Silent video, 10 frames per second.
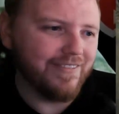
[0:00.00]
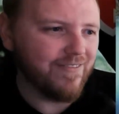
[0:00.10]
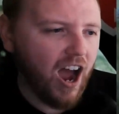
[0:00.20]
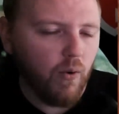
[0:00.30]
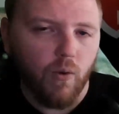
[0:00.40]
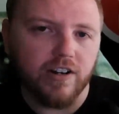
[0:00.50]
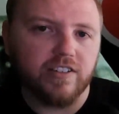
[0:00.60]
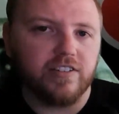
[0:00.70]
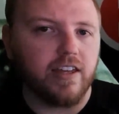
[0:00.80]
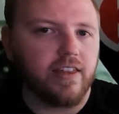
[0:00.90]
I want to
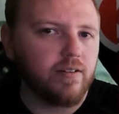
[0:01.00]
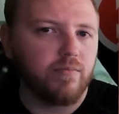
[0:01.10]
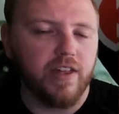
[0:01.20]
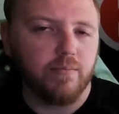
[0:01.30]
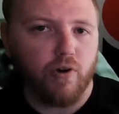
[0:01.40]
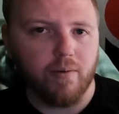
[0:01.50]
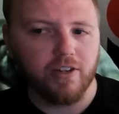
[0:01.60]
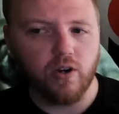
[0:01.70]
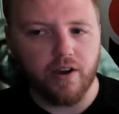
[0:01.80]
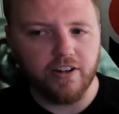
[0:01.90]
say they'd probably
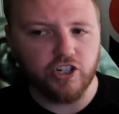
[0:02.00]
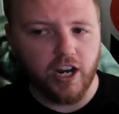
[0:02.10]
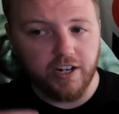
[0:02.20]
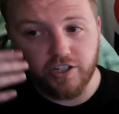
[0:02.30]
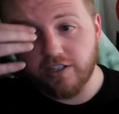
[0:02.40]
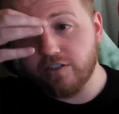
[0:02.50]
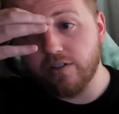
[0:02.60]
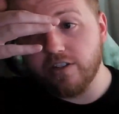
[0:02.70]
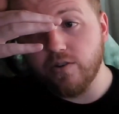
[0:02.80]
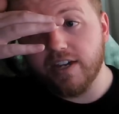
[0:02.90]
go out and change it so
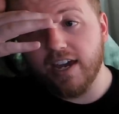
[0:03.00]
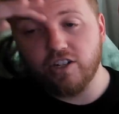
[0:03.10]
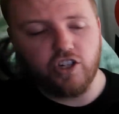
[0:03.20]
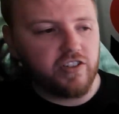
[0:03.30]
that you can't just